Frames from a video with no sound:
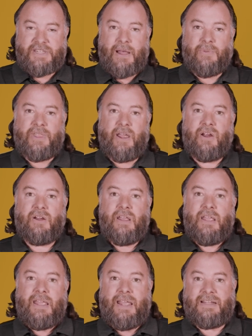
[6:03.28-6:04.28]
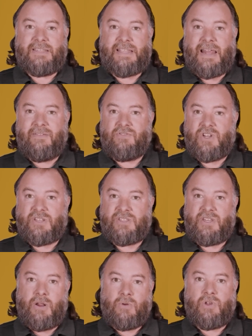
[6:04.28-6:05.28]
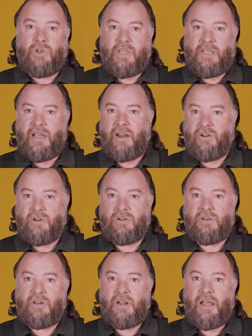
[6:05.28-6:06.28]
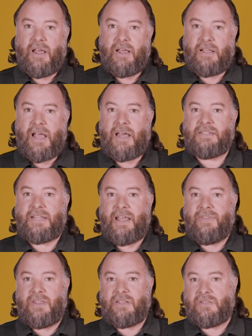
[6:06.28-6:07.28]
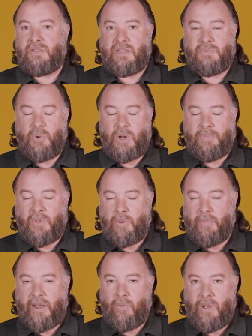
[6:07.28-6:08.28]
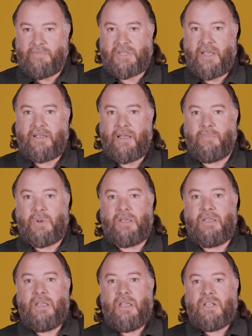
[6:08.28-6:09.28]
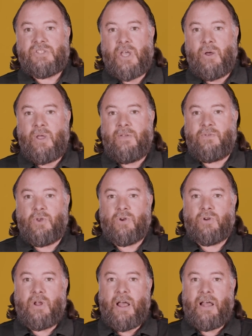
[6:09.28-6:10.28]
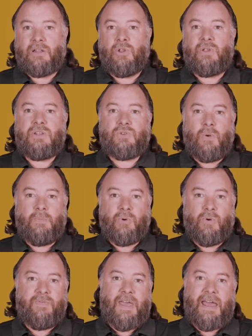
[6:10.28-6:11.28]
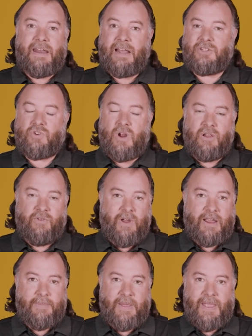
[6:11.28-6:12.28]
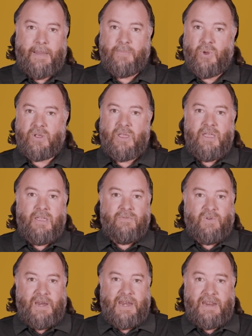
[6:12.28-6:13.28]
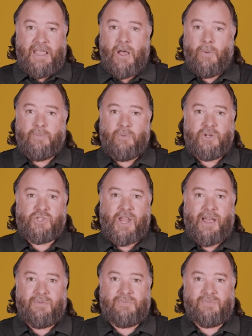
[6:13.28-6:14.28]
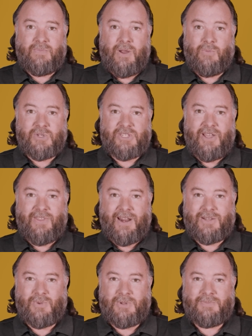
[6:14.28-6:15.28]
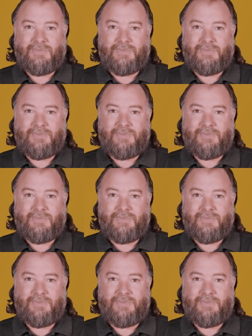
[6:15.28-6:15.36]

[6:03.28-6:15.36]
out there, instead of just, cookie cutter content that's put up there by a website company. So if you're looking to improve that, I strongly recommend that book. If you need any help, reach out, and we'll see you on the next one.